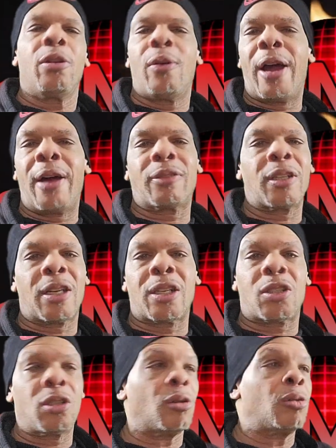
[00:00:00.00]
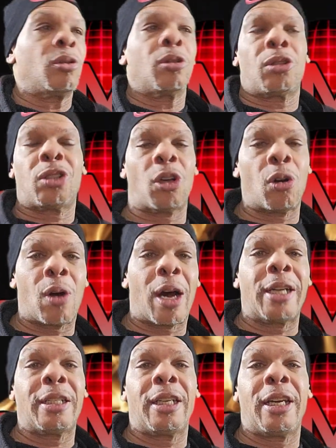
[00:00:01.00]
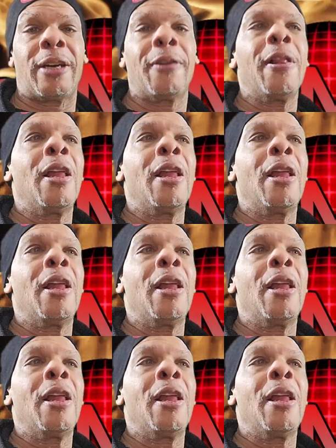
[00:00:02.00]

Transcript: You have to let us know your show idea.